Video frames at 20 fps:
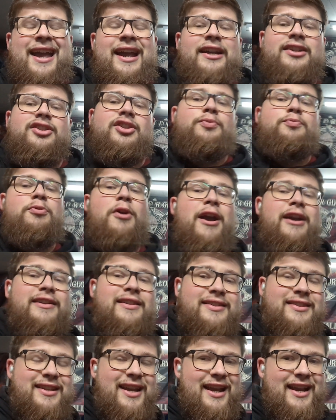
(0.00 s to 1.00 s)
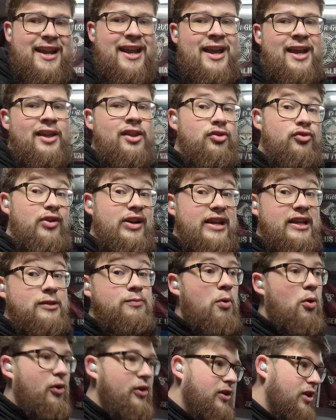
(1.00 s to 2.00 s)
It's just practicing the release
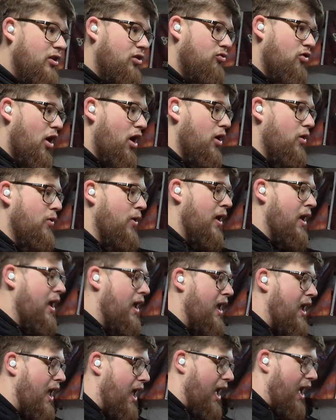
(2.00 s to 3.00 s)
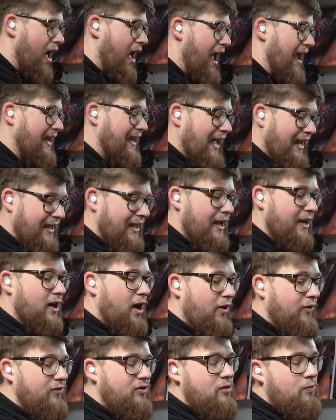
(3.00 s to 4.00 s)
point, the throw, and getting it
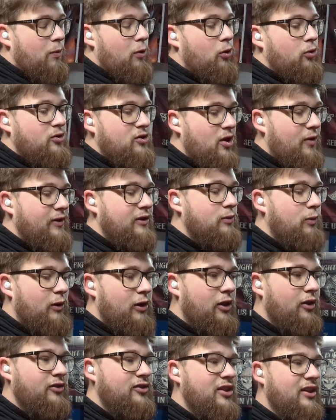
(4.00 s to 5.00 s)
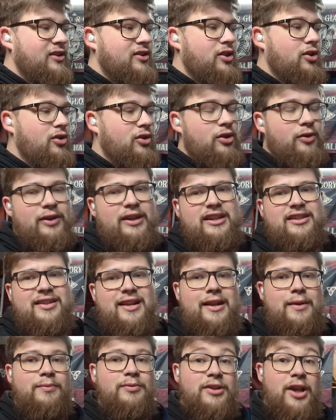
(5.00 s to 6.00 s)
comfortable. So it's one of those things that you can do in your sleep.